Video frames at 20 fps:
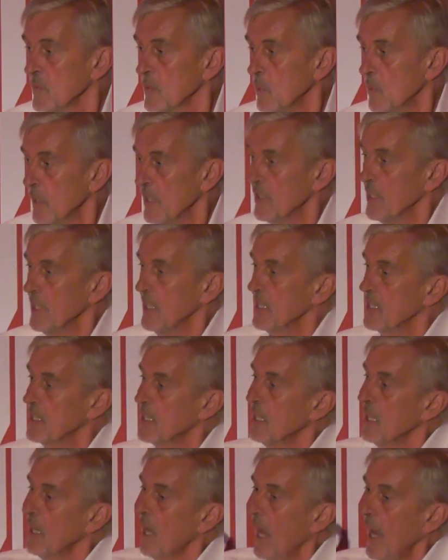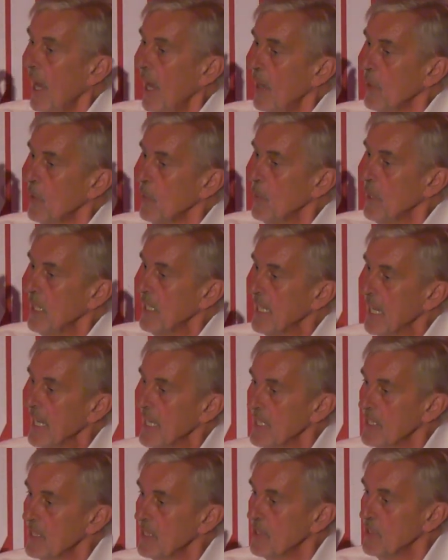which is how do we
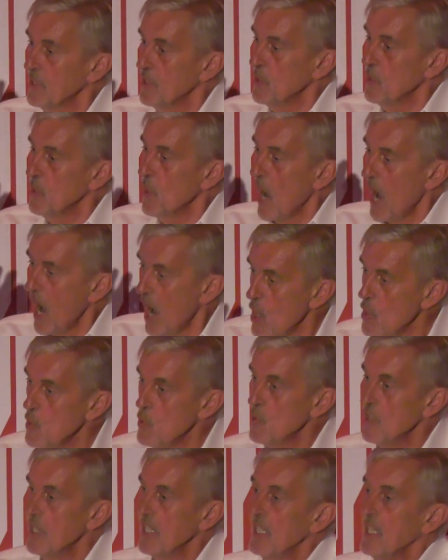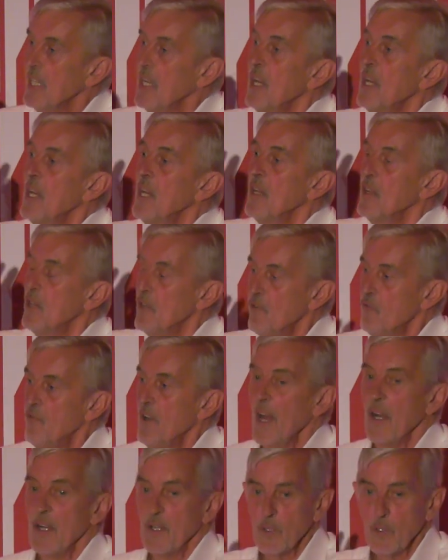get to do only the
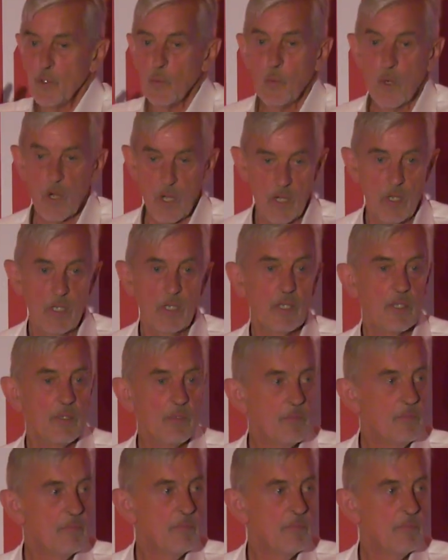value work?